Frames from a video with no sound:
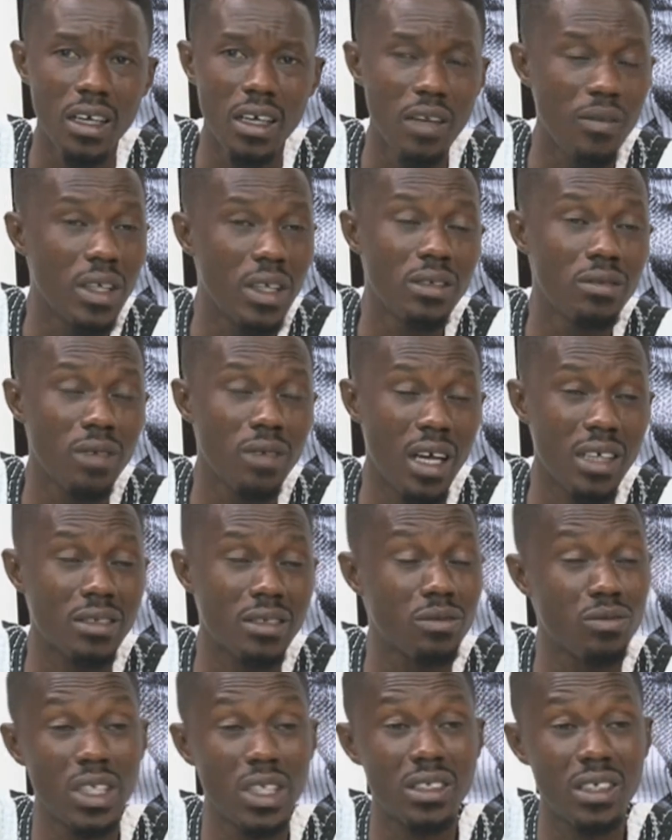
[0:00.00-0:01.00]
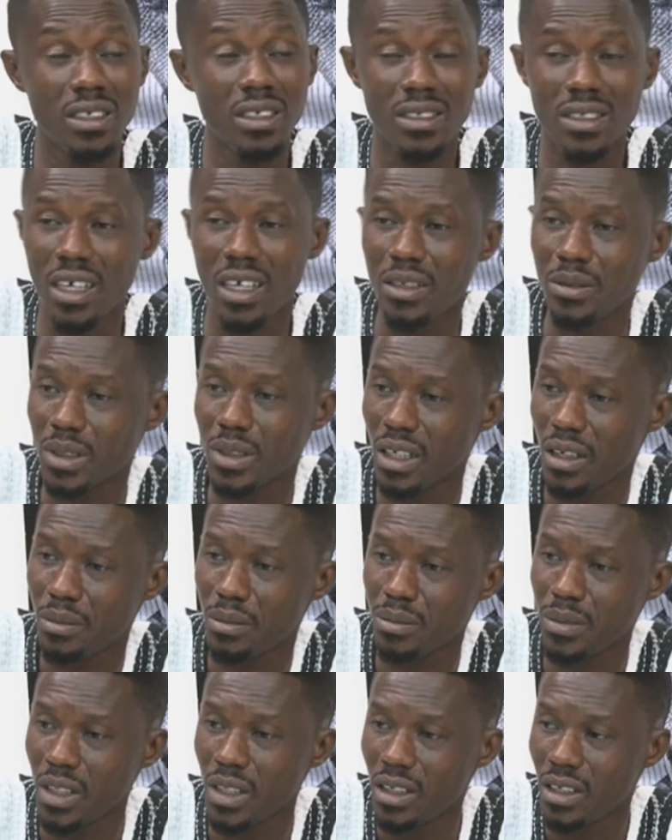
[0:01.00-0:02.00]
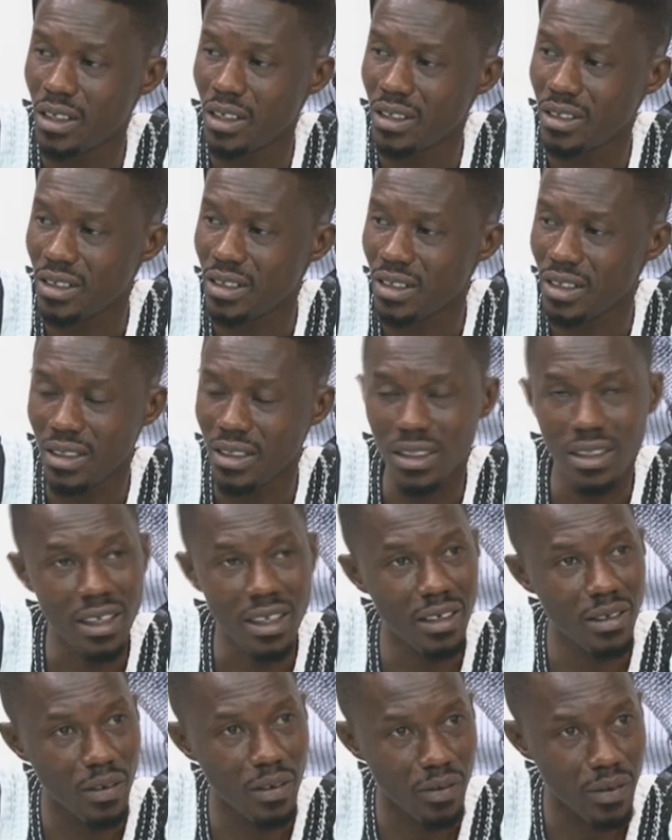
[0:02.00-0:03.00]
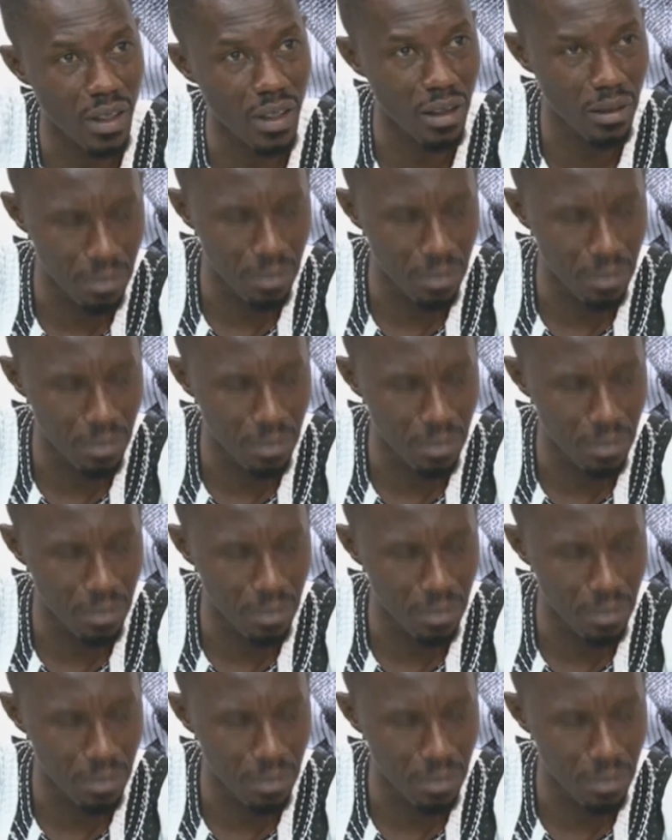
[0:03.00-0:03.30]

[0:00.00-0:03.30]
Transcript: Even as recent times, the kind of